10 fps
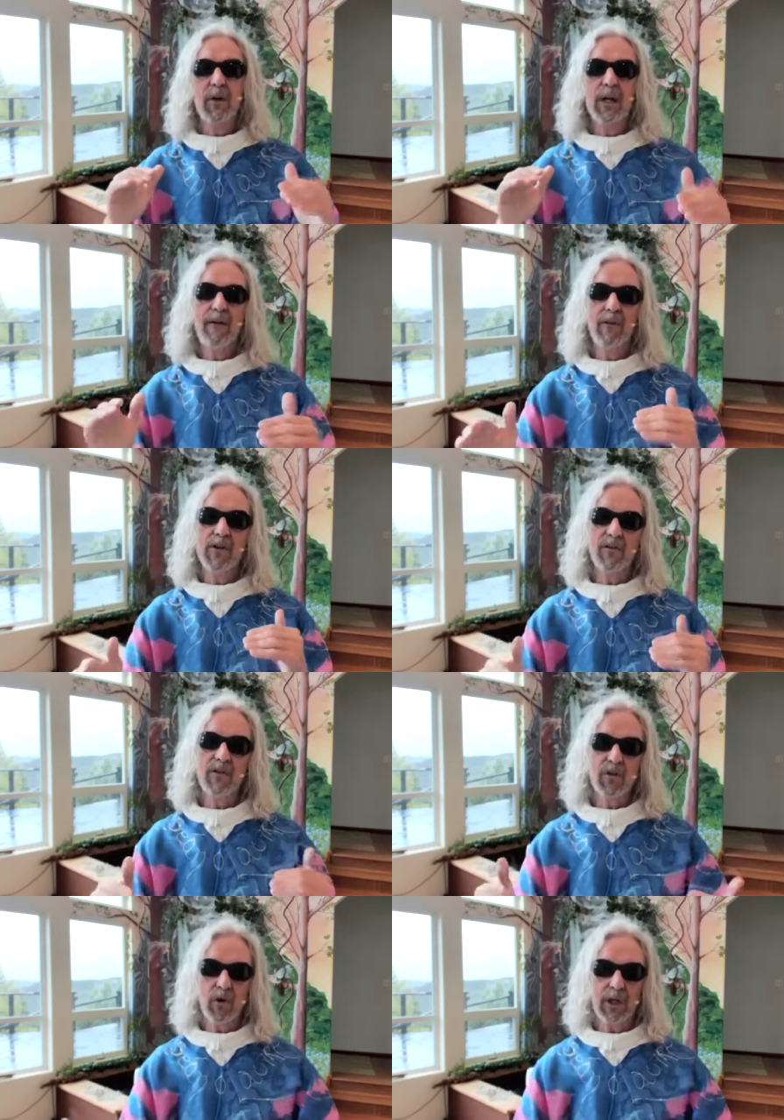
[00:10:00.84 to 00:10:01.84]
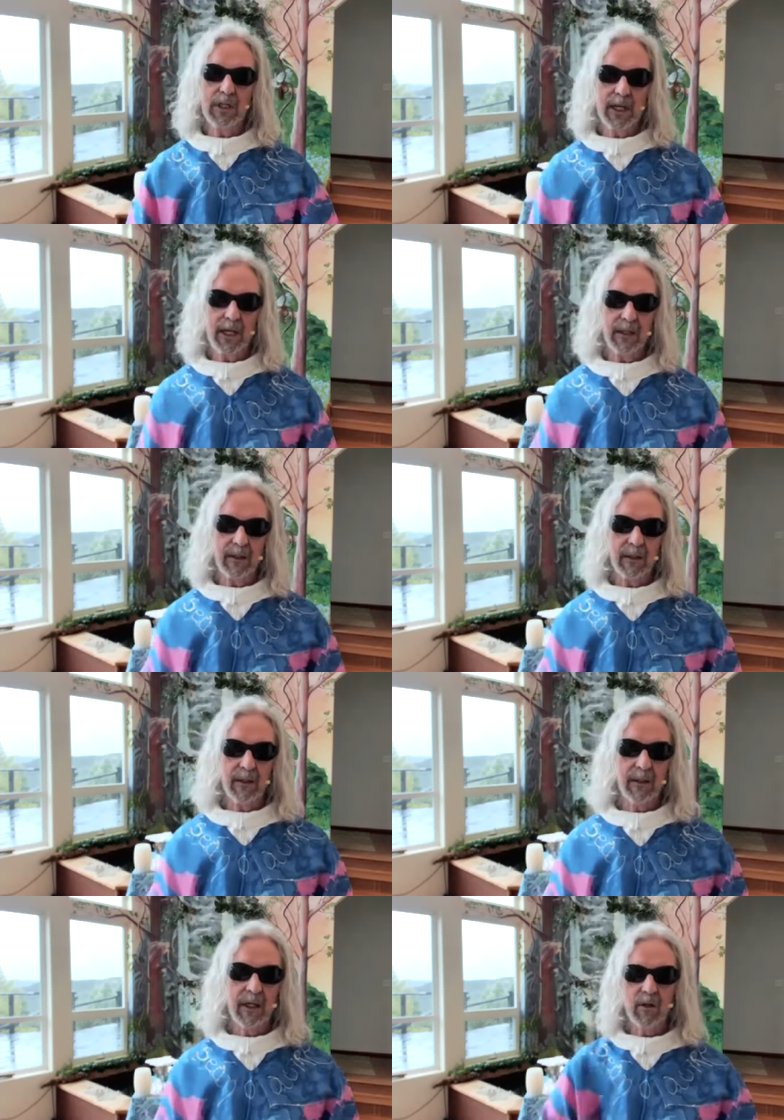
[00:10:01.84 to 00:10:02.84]
levels of storytelling.
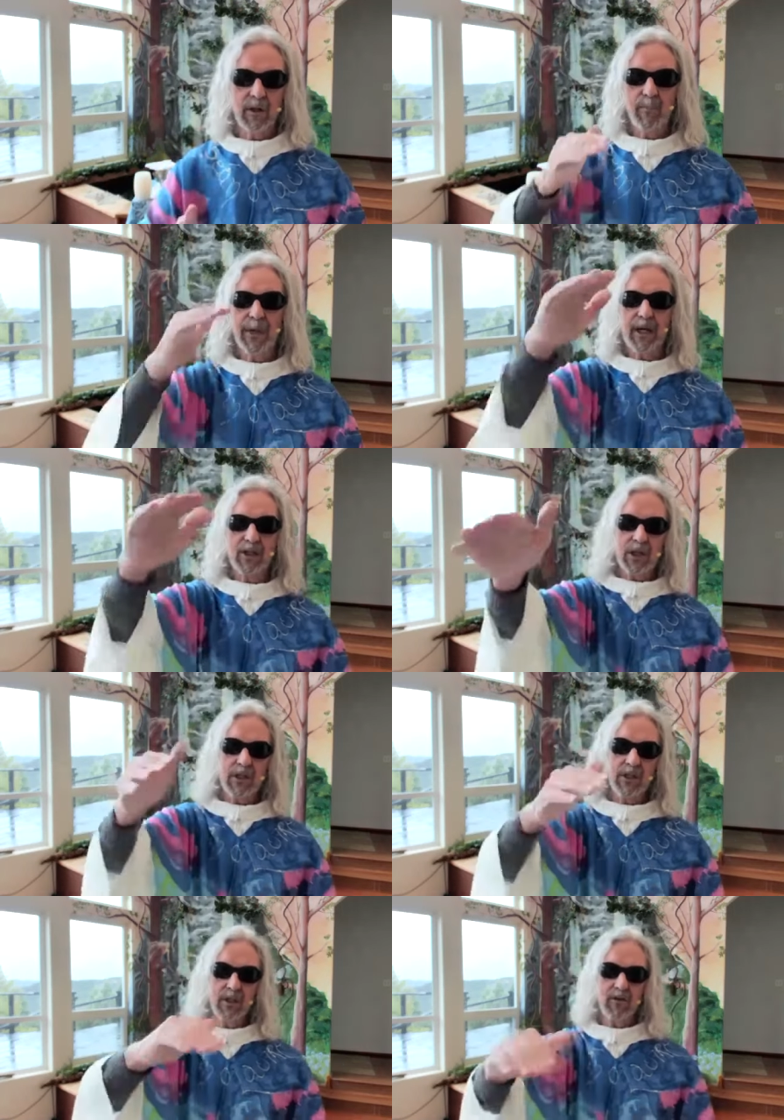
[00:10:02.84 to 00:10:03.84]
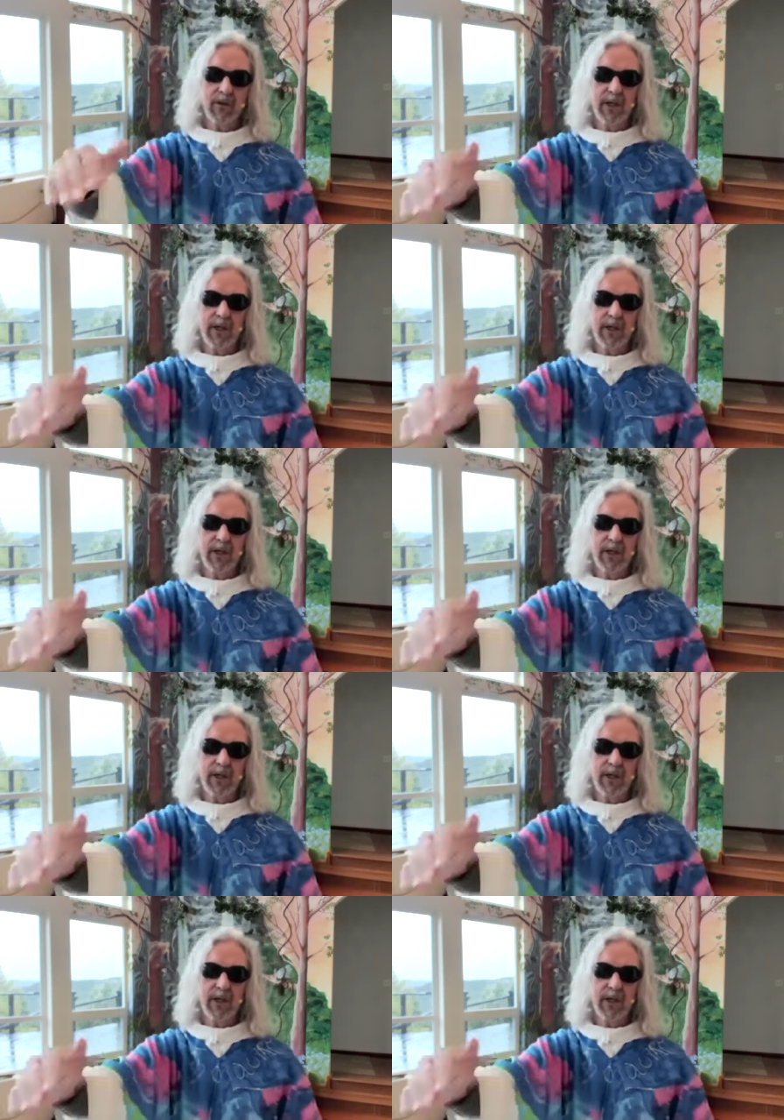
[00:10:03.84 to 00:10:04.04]
I'm going to break it just into 3